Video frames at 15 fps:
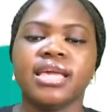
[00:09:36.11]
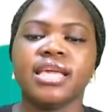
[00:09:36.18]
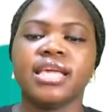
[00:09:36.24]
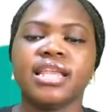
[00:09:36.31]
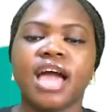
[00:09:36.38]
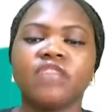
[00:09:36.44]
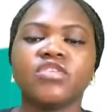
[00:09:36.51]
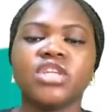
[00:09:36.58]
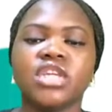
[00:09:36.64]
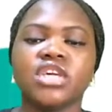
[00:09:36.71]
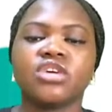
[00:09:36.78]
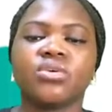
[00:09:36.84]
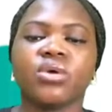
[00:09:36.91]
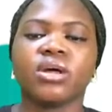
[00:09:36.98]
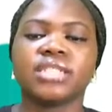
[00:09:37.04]
11
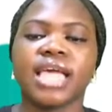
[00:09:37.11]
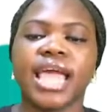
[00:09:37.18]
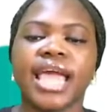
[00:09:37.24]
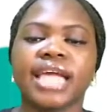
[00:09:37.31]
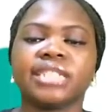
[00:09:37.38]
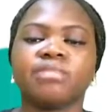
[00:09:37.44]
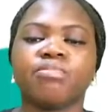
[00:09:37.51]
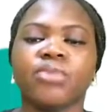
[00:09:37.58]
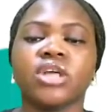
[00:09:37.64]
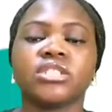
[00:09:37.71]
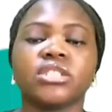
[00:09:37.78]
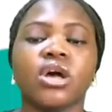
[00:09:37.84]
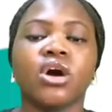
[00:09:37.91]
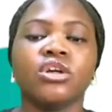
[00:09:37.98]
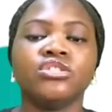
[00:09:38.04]
equals 8
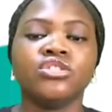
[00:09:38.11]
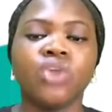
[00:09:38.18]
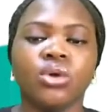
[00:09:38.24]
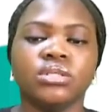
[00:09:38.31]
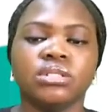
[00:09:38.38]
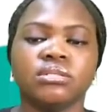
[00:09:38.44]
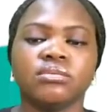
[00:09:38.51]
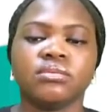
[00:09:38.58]
plus unknown.